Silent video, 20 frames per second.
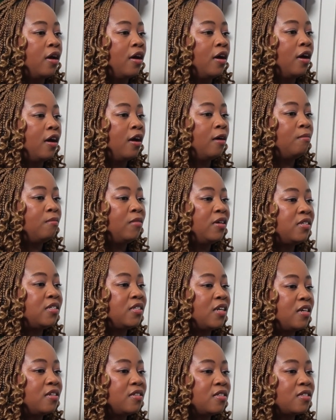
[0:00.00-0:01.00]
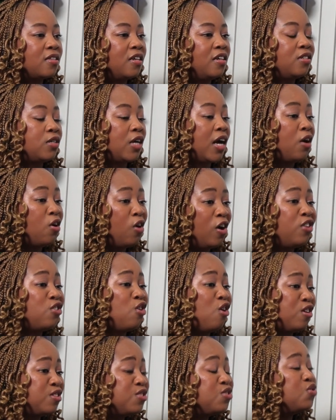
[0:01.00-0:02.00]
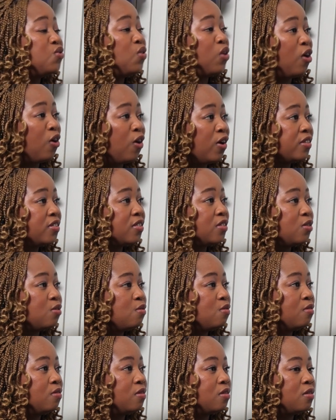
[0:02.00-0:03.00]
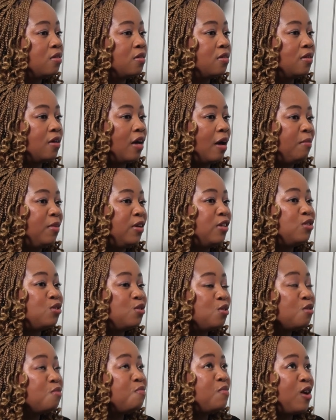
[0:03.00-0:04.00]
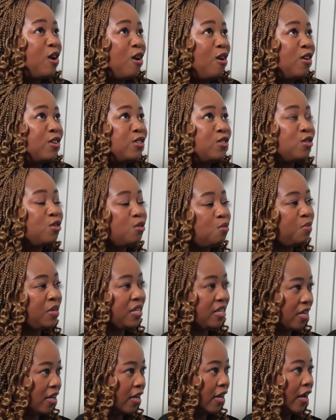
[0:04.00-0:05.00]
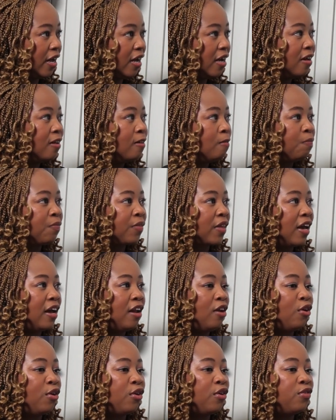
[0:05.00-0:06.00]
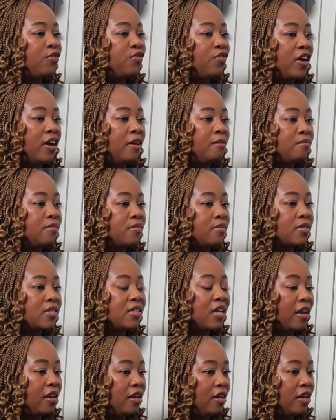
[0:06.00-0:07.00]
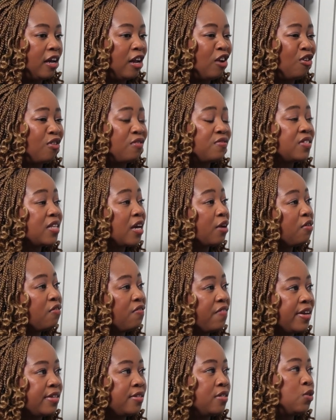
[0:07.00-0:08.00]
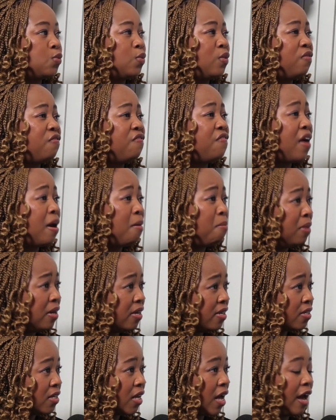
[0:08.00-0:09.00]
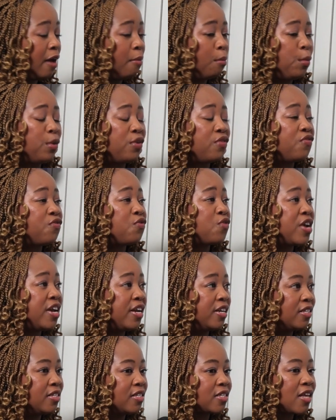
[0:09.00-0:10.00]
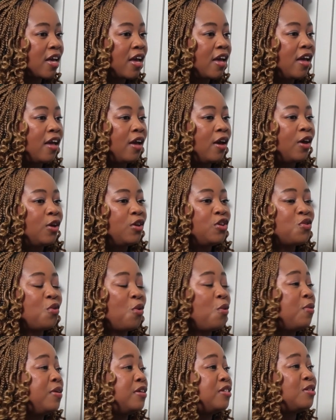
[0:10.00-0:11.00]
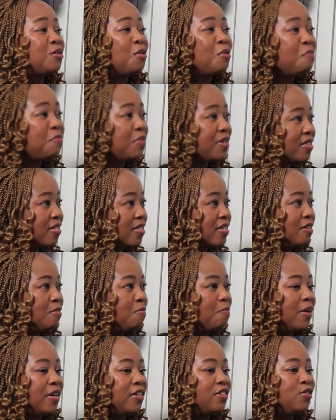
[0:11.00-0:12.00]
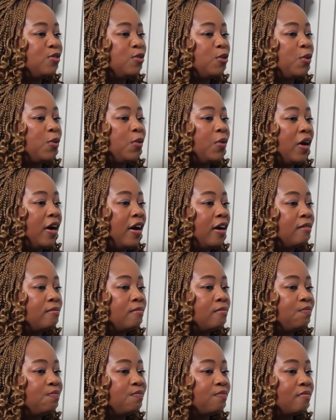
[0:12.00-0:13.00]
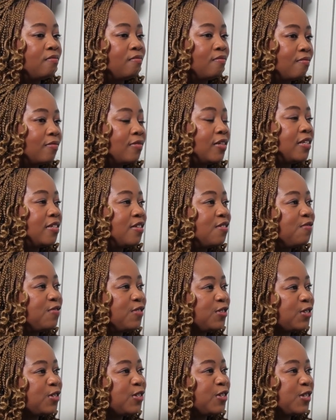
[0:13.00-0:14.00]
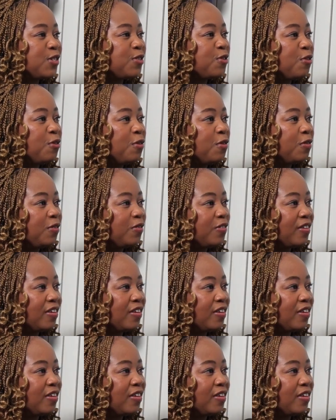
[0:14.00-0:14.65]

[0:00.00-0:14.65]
it costs you a lot it took me a lot to be here. A lot of studying, a lot of sacrifices with family time, with friends. You're always so busy, but there's a vision, there's a goal.